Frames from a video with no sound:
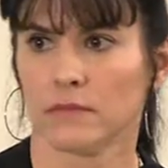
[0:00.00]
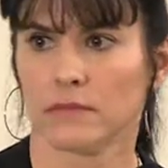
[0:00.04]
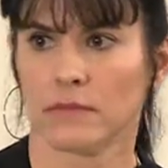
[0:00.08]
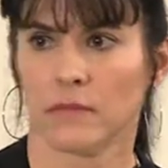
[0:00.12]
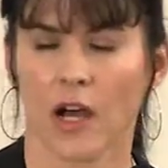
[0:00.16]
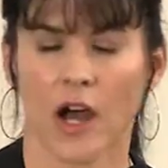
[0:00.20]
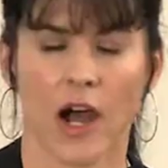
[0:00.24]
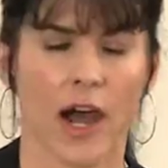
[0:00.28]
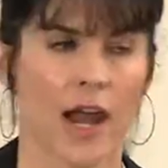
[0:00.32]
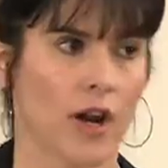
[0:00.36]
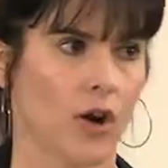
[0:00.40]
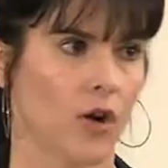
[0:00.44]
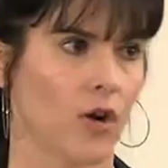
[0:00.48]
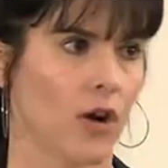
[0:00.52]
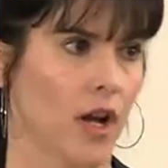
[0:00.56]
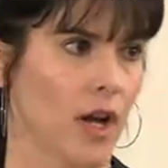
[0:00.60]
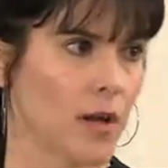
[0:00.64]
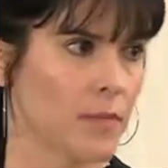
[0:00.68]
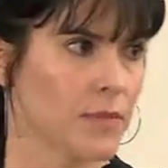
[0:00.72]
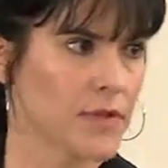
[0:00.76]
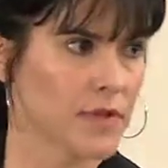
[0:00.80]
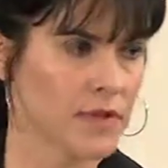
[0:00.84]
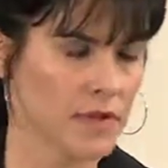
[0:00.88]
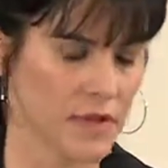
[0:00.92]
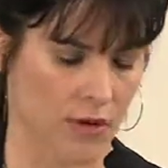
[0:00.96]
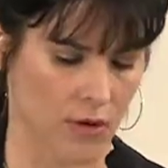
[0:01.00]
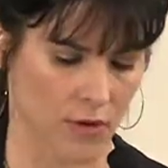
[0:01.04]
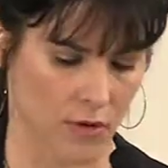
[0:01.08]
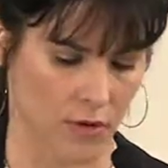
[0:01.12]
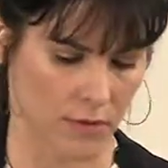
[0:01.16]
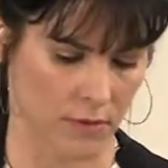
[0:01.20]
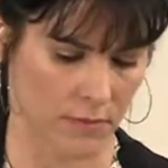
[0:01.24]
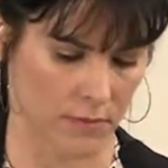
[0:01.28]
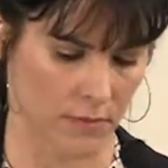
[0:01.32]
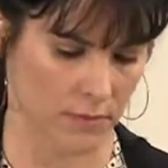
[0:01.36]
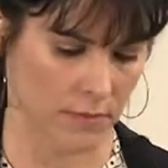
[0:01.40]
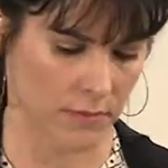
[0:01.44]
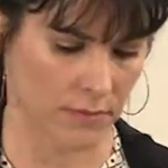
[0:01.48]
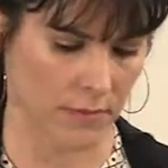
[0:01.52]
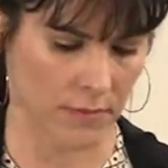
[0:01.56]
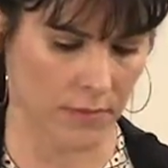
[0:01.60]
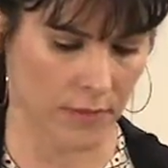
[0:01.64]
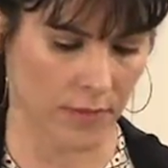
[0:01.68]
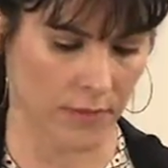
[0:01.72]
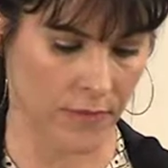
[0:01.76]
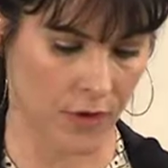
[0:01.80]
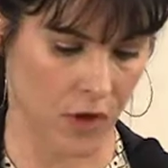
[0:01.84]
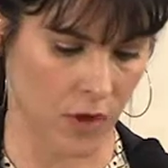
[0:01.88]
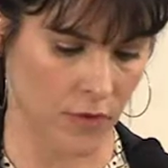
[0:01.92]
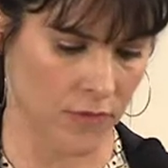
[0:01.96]
higher-ups that are
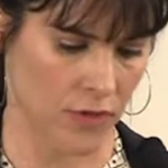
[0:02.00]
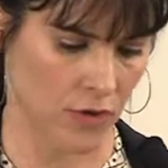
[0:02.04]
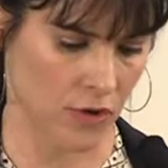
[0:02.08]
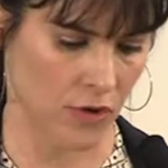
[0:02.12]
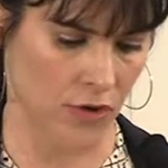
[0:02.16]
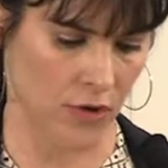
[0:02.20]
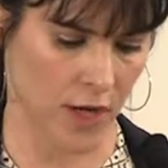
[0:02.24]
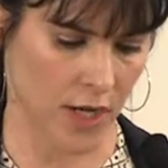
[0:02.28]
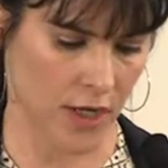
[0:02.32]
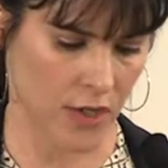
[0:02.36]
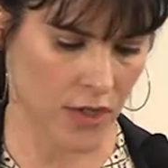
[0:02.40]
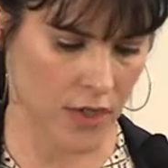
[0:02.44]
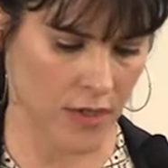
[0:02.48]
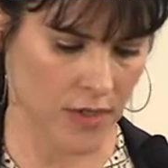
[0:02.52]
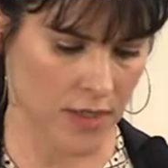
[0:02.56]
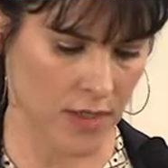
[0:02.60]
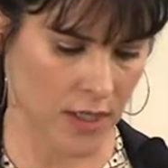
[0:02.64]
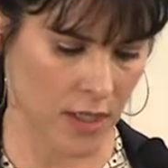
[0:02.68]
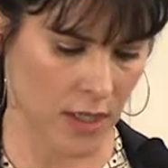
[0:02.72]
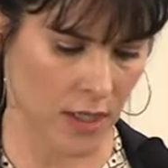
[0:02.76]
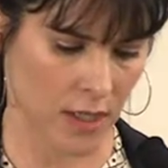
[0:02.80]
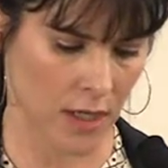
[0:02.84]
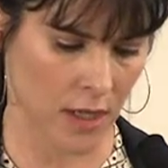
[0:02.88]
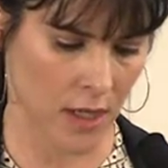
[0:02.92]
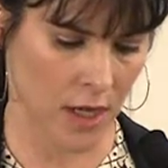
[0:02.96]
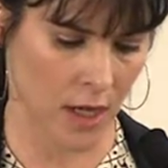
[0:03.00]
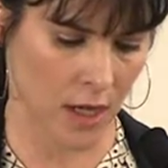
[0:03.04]
involved in your agency.